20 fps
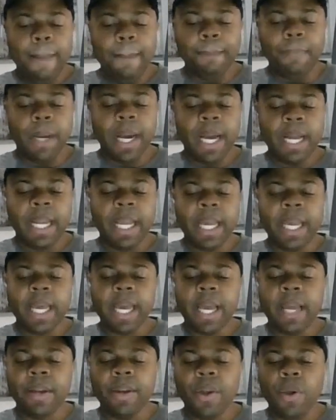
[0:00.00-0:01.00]
money
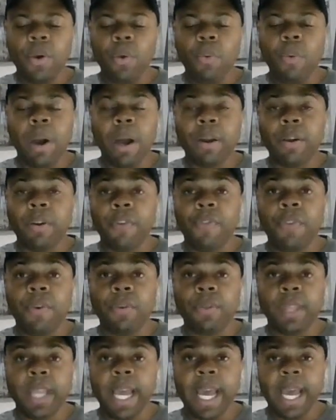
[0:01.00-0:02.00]
can do
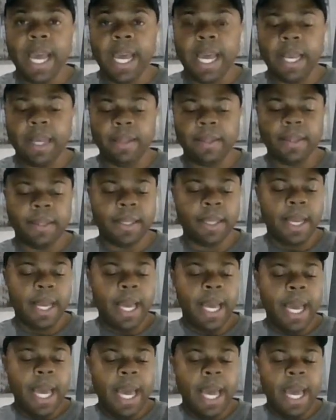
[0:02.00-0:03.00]
wonderful things.
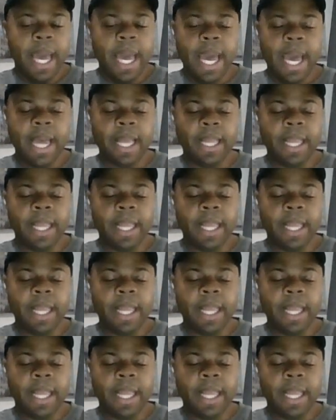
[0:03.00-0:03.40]
It